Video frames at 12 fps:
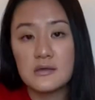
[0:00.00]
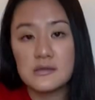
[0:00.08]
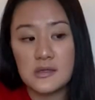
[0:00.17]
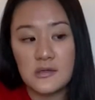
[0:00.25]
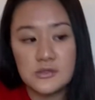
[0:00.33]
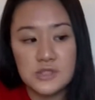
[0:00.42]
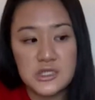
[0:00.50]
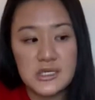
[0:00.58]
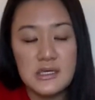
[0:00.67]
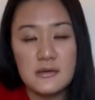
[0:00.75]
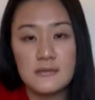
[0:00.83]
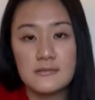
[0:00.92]
So G,
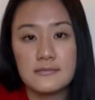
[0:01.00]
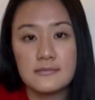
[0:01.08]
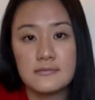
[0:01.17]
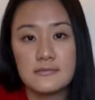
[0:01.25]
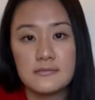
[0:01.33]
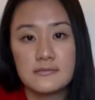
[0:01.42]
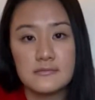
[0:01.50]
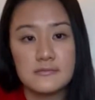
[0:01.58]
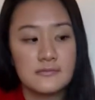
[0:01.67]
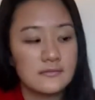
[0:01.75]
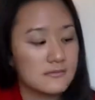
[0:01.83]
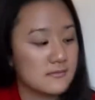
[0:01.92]

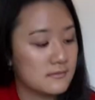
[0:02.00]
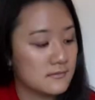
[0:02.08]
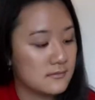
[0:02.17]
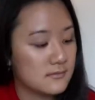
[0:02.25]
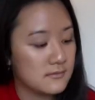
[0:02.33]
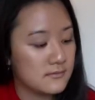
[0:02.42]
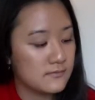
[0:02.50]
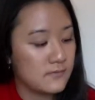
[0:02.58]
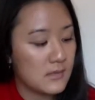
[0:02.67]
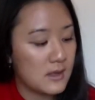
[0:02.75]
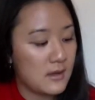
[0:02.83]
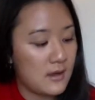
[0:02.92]
and
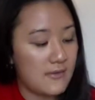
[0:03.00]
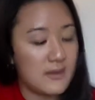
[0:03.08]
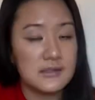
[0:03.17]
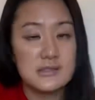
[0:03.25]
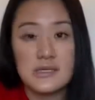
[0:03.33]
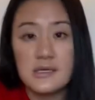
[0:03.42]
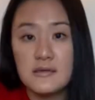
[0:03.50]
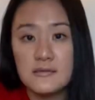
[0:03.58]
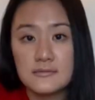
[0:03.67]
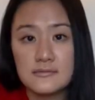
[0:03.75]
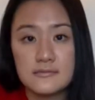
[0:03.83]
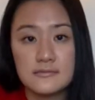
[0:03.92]
then D,
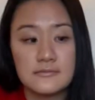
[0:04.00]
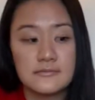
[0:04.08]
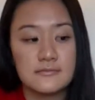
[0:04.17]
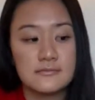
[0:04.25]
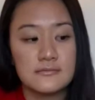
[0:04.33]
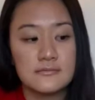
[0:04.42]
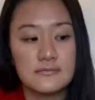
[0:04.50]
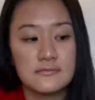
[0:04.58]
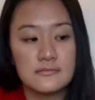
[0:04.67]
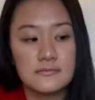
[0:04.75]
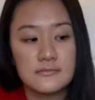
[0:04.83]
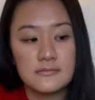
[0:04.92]

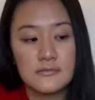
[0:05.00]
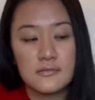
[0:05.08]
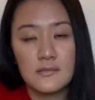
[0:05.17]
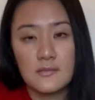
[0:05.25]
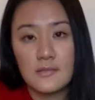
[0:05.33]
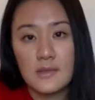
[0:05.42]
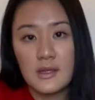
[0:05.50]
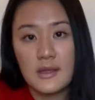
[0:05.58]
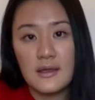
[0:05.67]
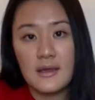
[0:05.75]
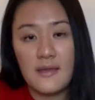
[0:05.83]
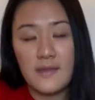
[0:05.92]
and
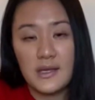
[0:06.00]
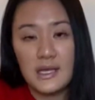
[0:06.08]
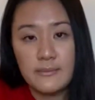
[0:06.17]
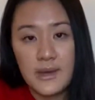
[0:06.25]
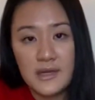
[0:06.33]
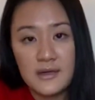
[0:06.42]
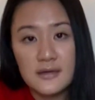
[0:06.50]
then E minor,